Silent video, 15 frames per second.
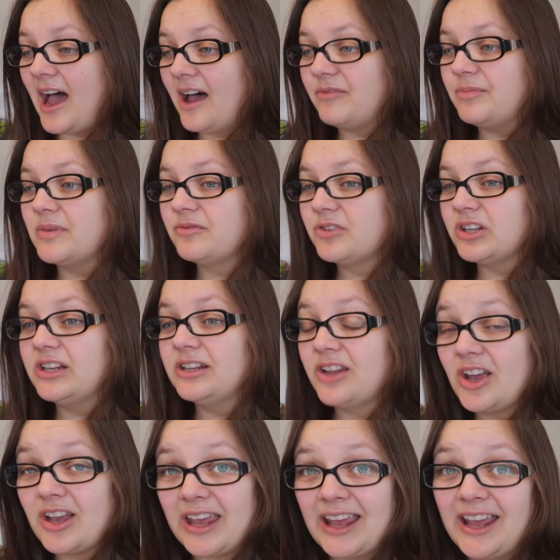I've been really
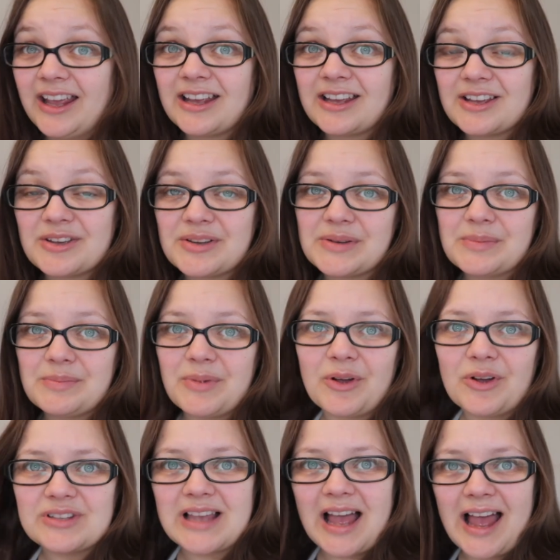lucky
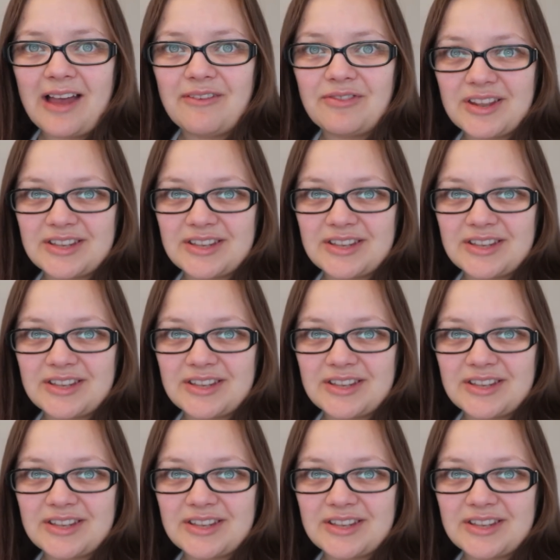because I have